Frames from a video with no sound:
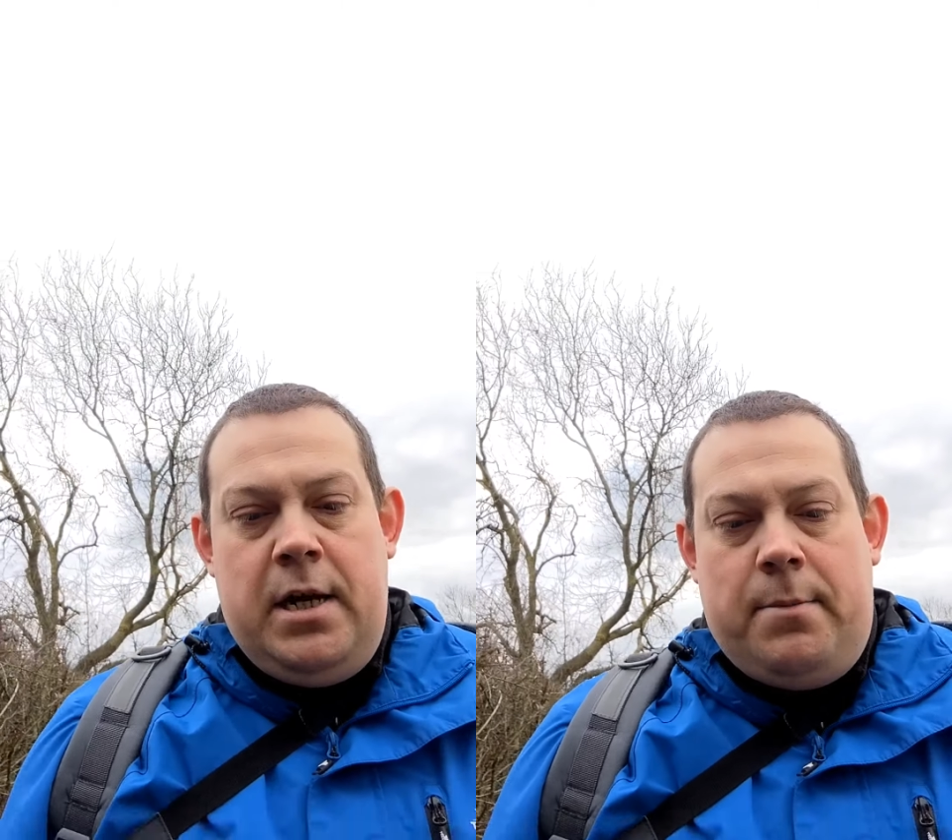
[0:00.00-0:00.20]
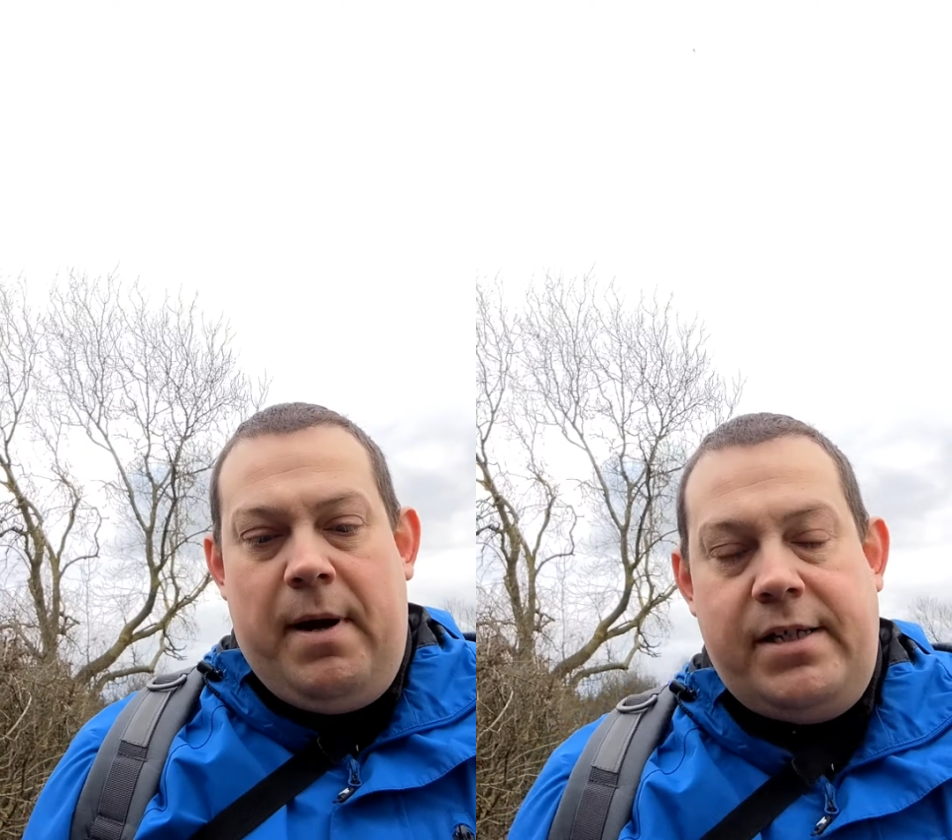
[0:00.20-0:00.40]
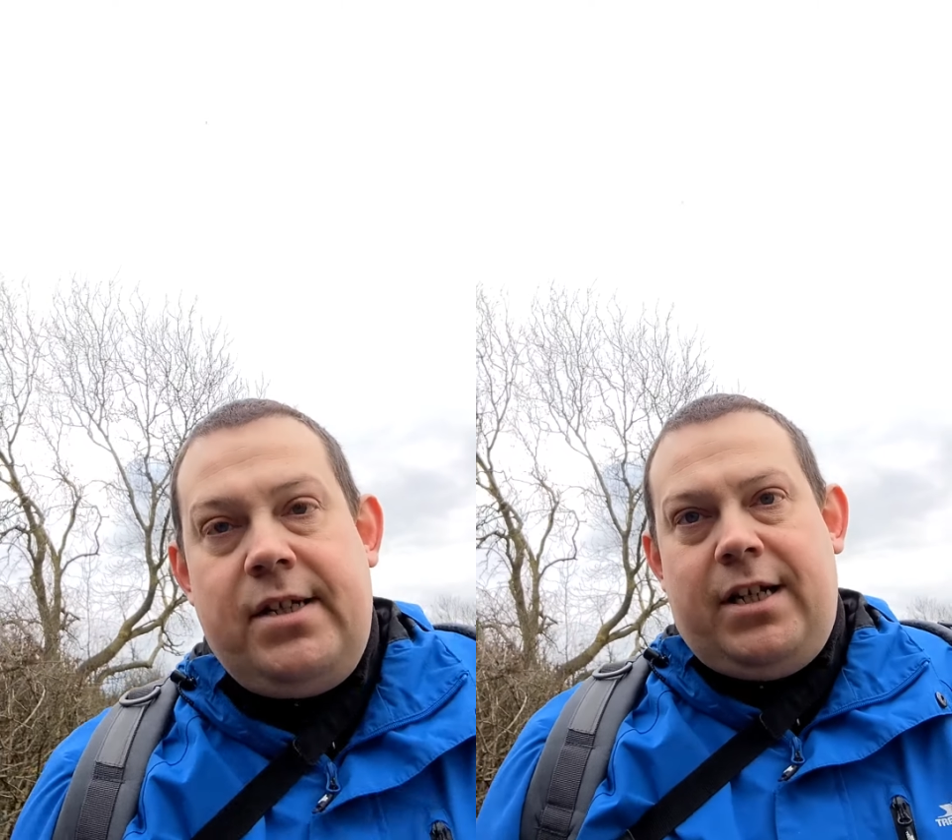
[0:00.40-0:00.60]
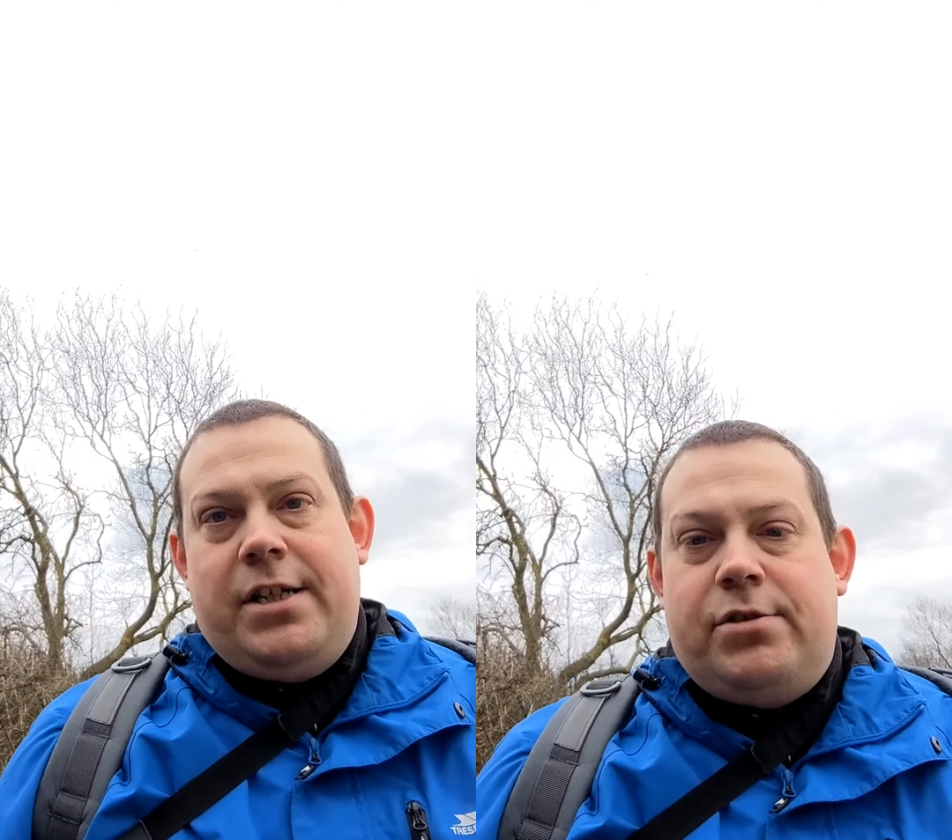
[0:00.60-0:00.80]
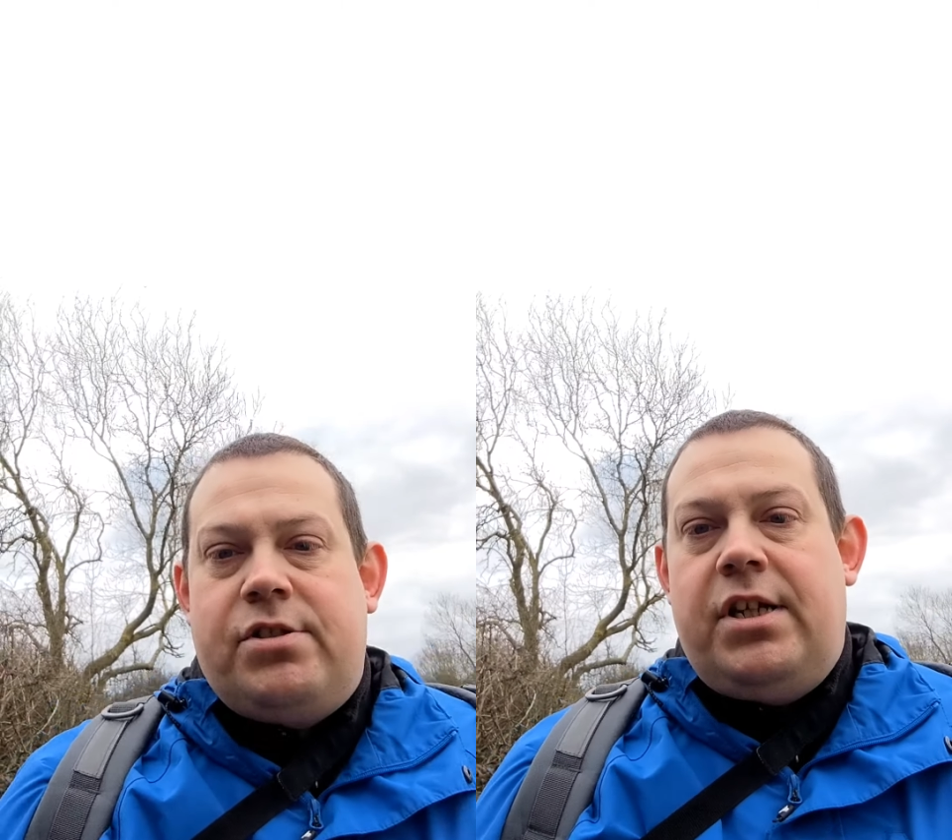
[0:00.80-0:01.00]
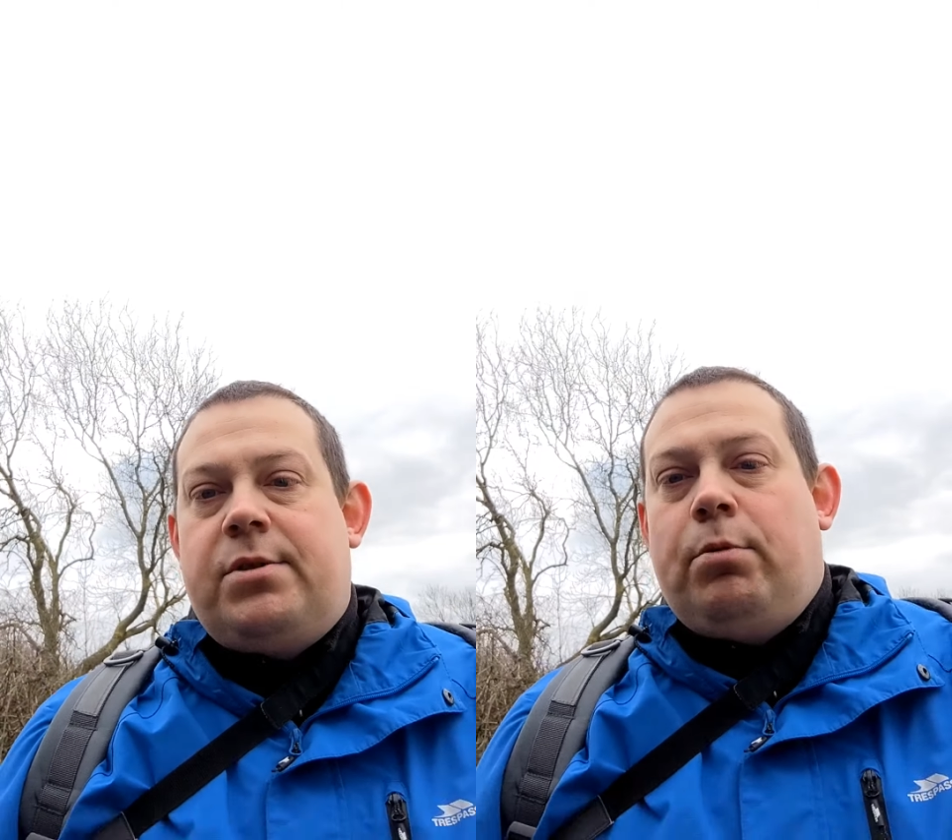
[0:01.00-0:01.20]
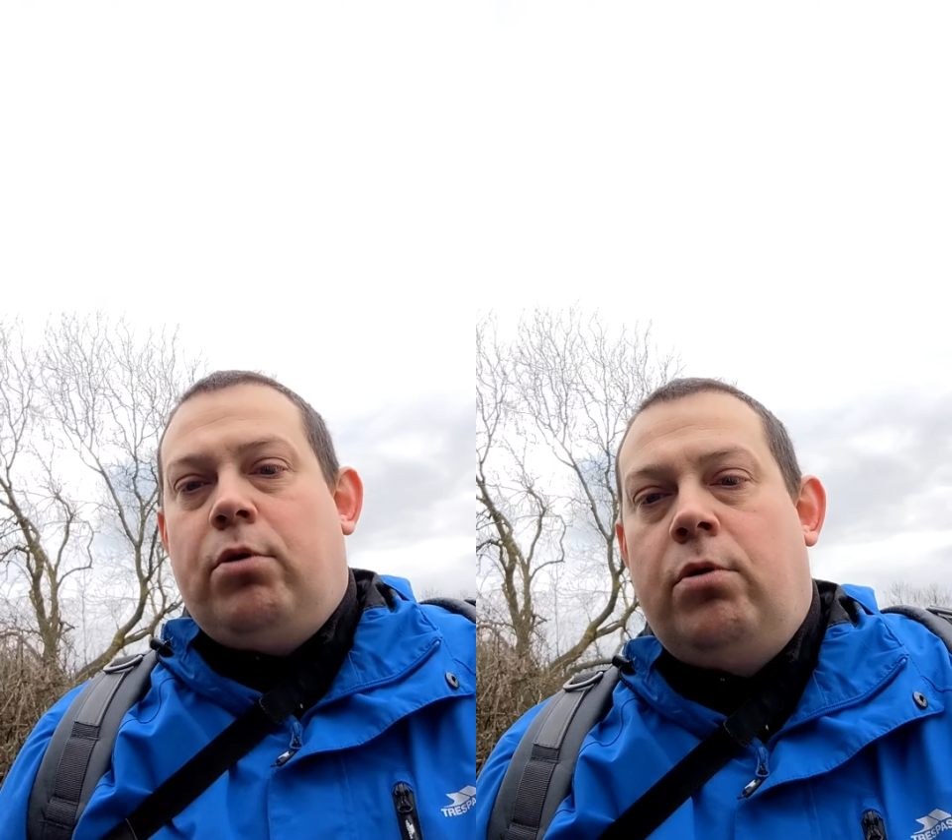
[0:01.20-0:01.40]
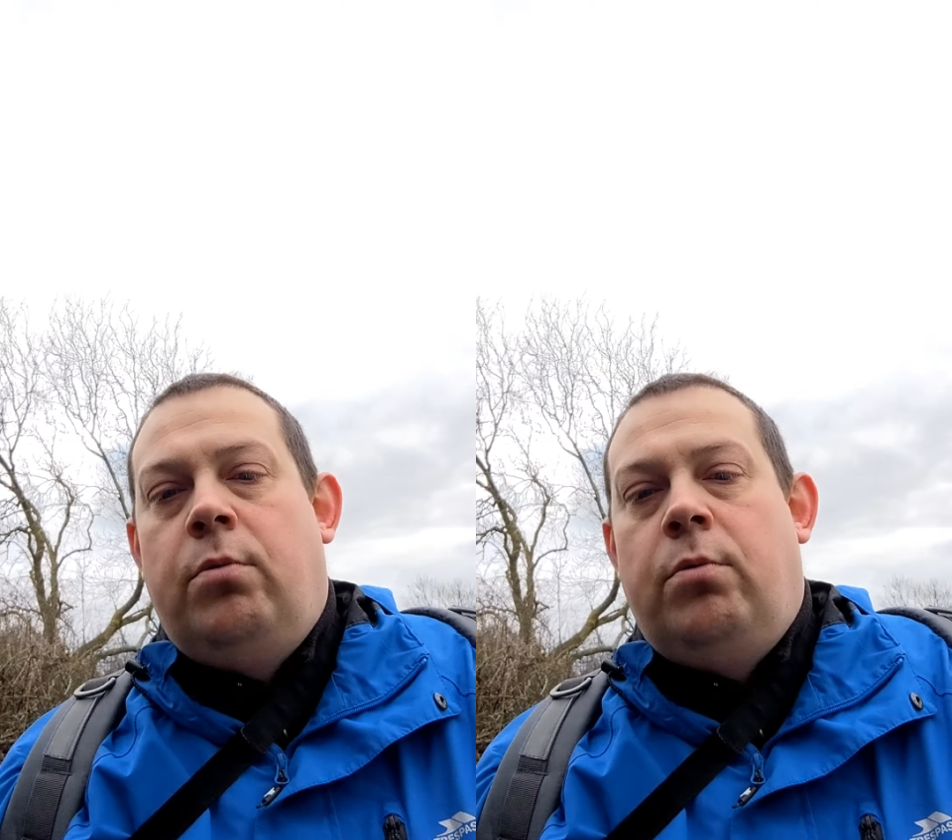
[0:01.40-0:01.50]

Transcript: basically just explore